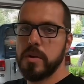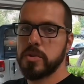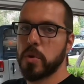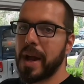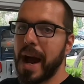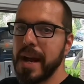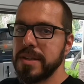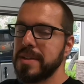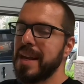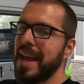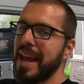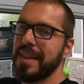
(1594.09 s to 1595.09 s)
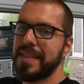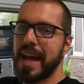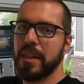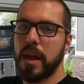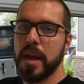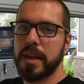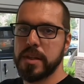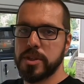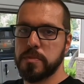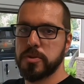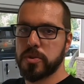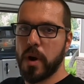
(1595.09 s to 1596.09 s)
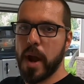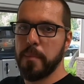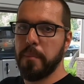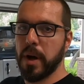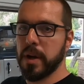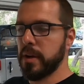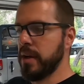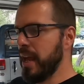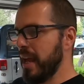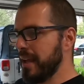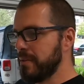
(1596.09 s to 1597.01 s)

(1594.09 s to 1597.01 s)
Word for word: So guys, hit that like and subscribe button.